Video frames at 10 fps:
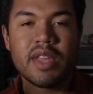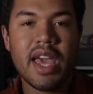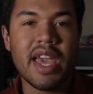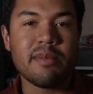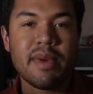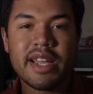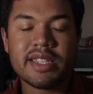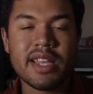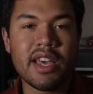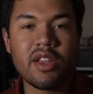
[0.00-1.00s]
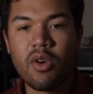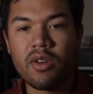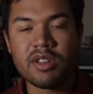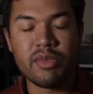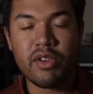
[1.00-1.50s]
8x10
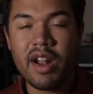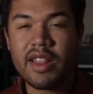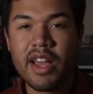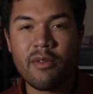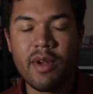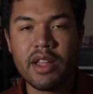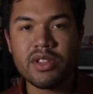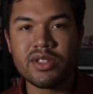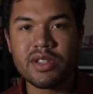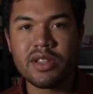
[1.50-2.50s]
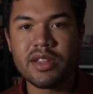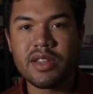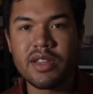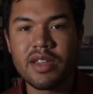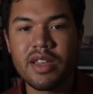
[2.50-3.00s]
or something around that range,
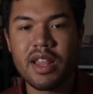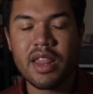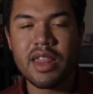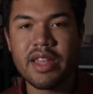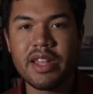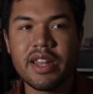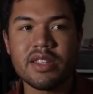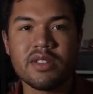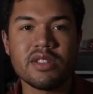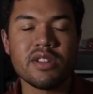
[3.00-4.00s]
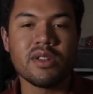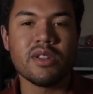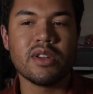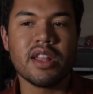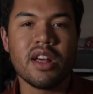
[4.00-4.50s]
then it's going to start
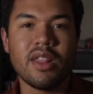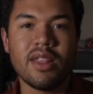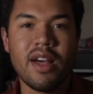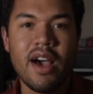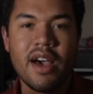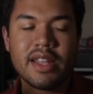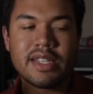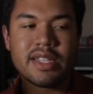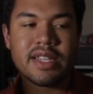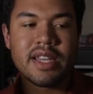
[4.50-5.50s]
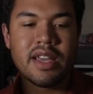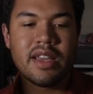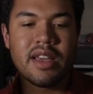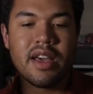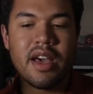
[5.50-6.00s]
looking a lot
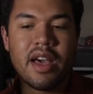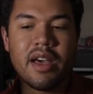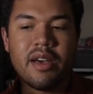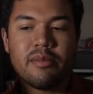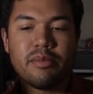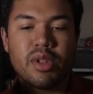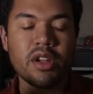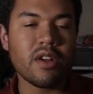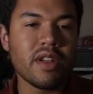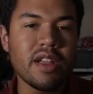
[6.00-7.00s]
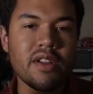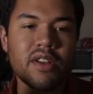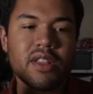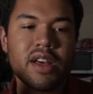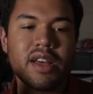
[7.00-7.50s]
blurrier,
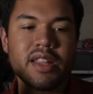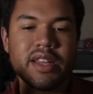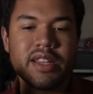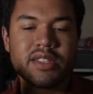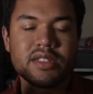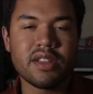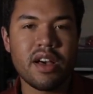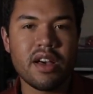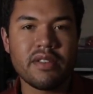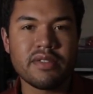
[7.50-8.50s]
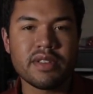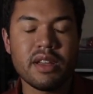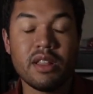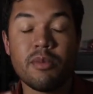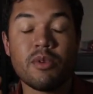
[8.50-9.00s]
a lot
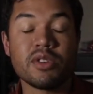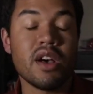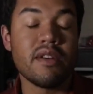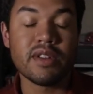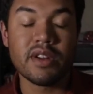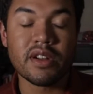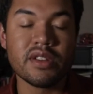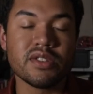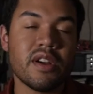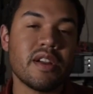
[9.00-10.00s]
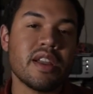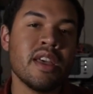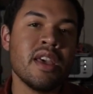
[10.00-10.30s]
more softer, sorry.